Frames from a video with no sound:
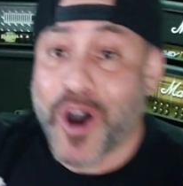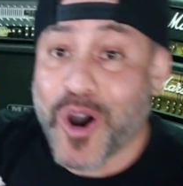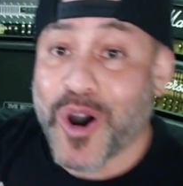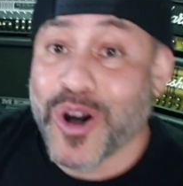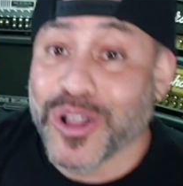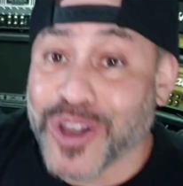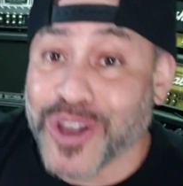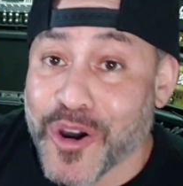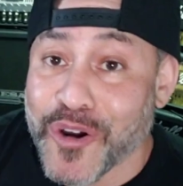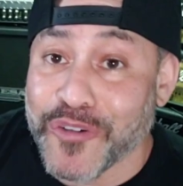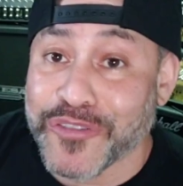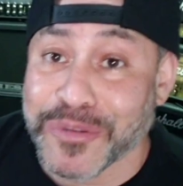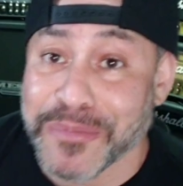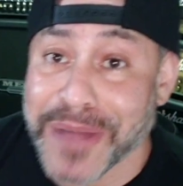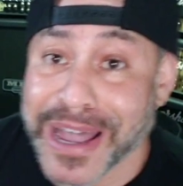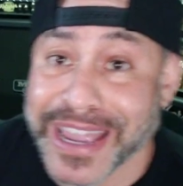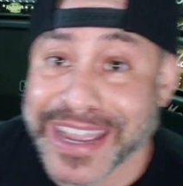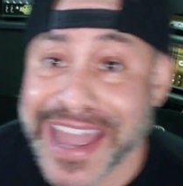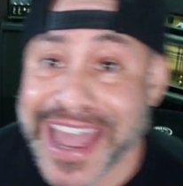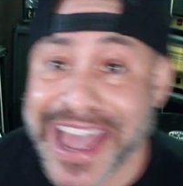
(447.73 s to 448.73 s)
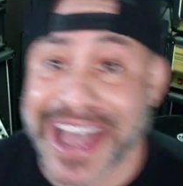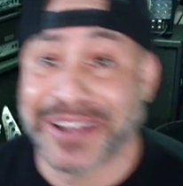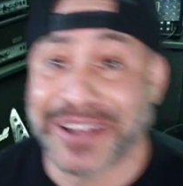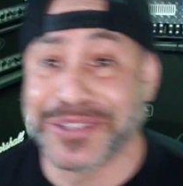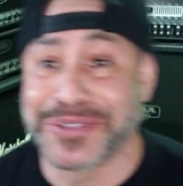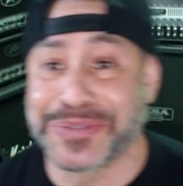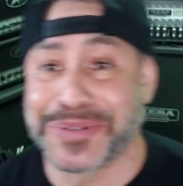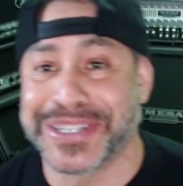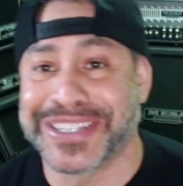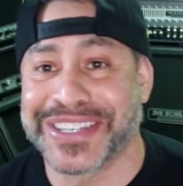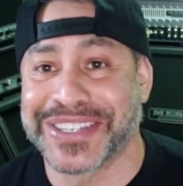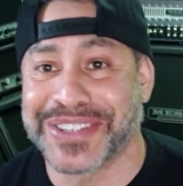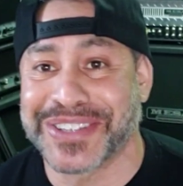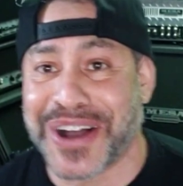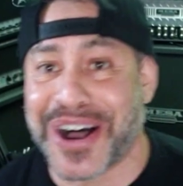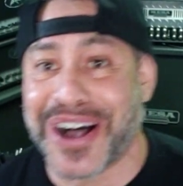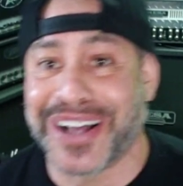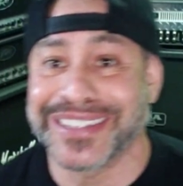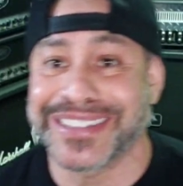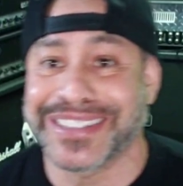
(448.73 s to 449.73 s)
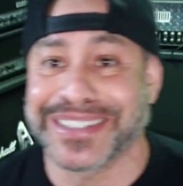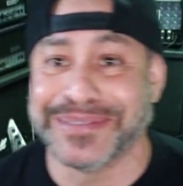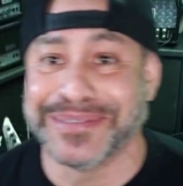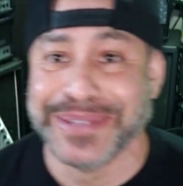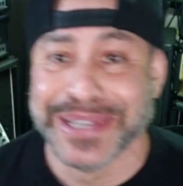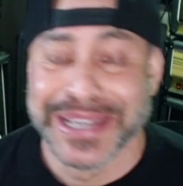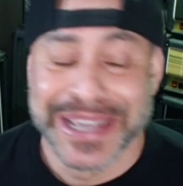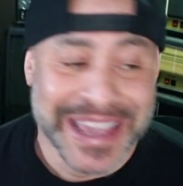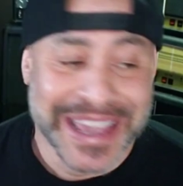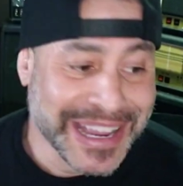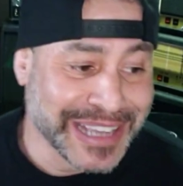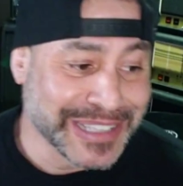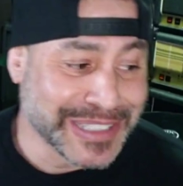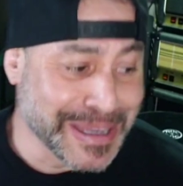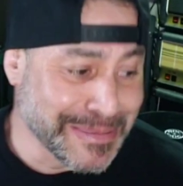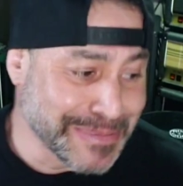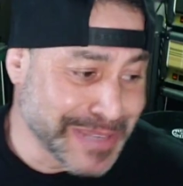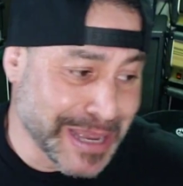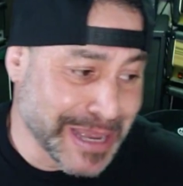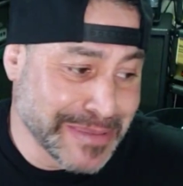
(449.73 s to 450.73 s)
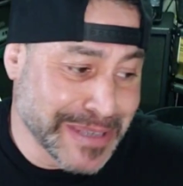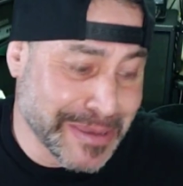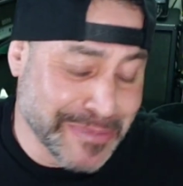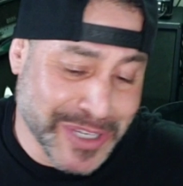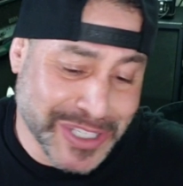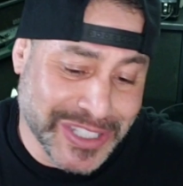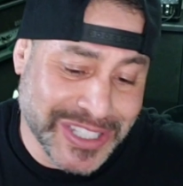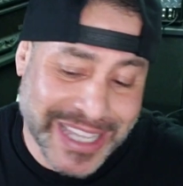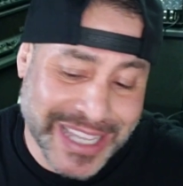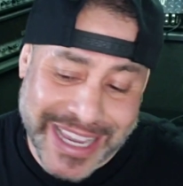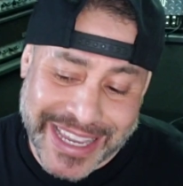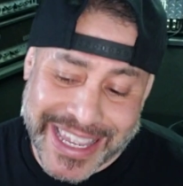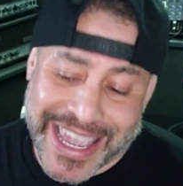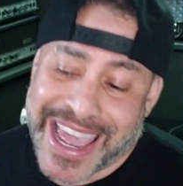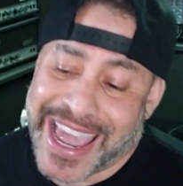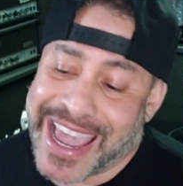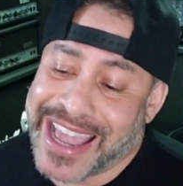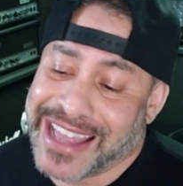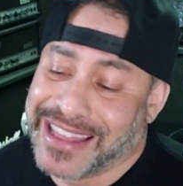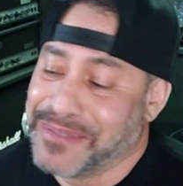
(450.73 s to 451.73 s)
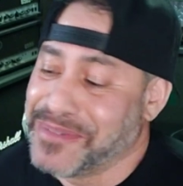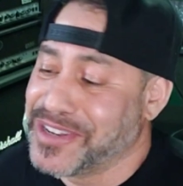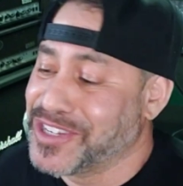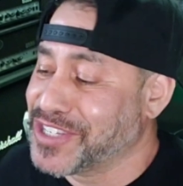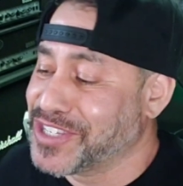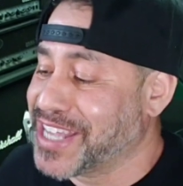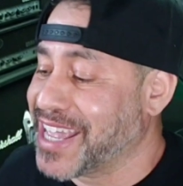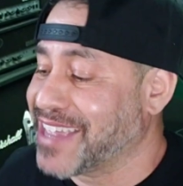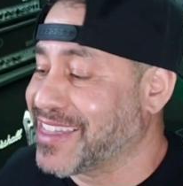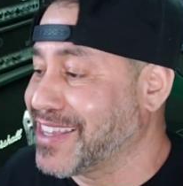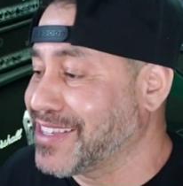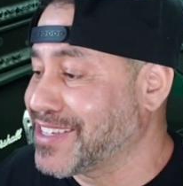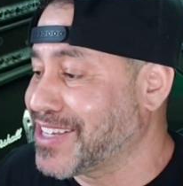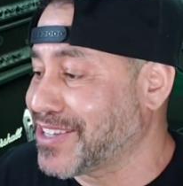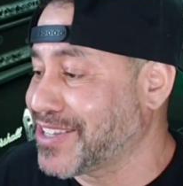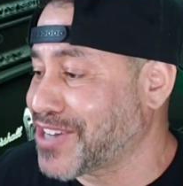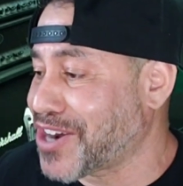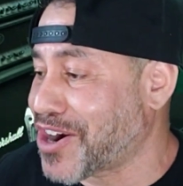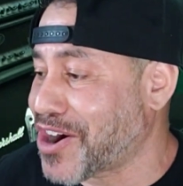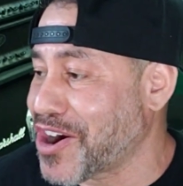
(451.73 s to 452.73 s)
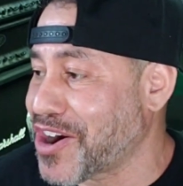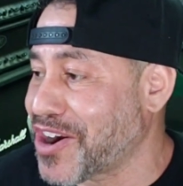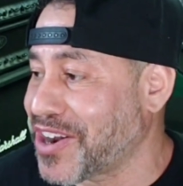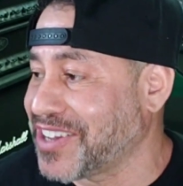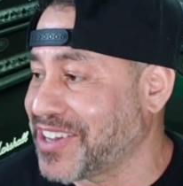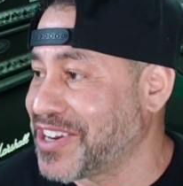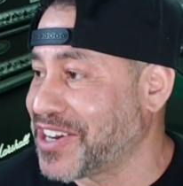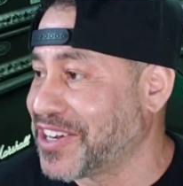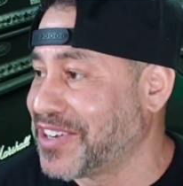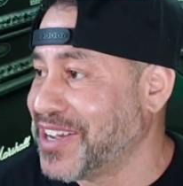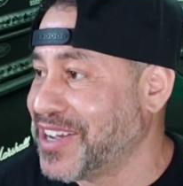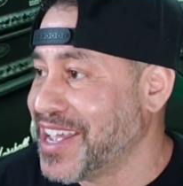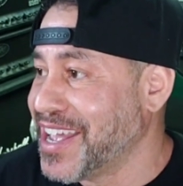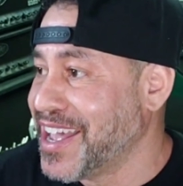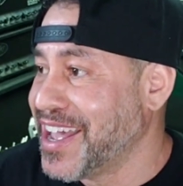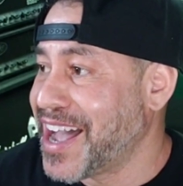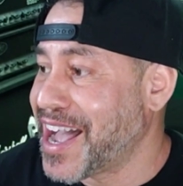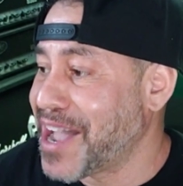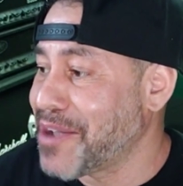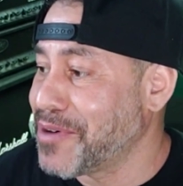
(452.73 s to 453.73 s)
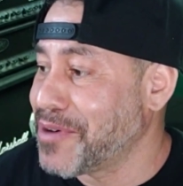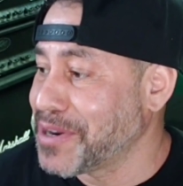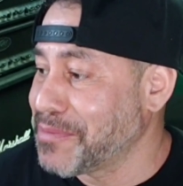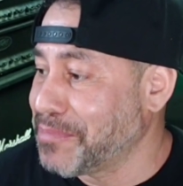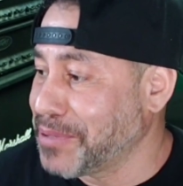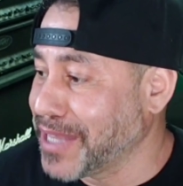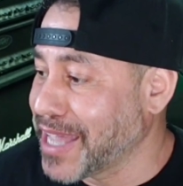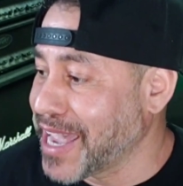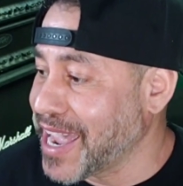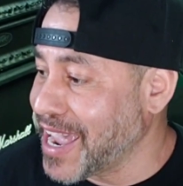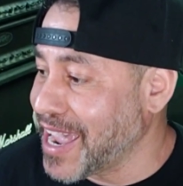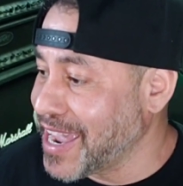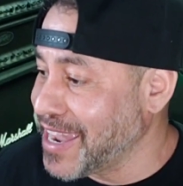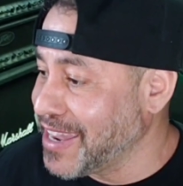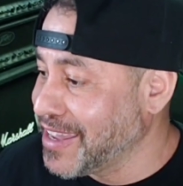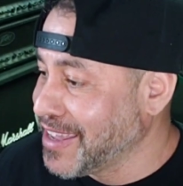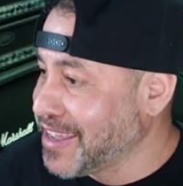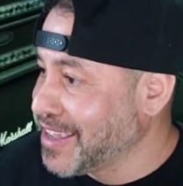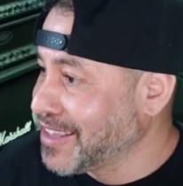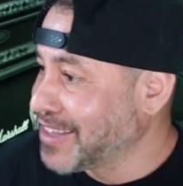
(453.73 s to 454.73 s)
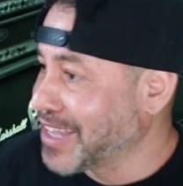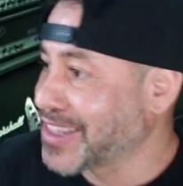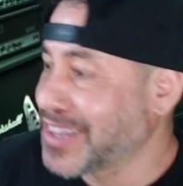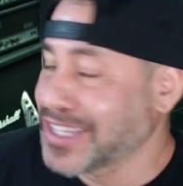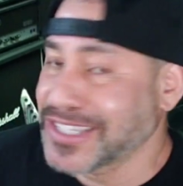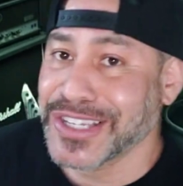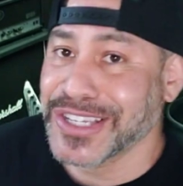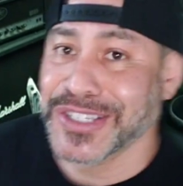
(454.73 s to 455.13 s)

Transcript: all over my house, which is awesome. Because sometimes I'm just like, hey, let me just get this guitar. You know, I want to play like this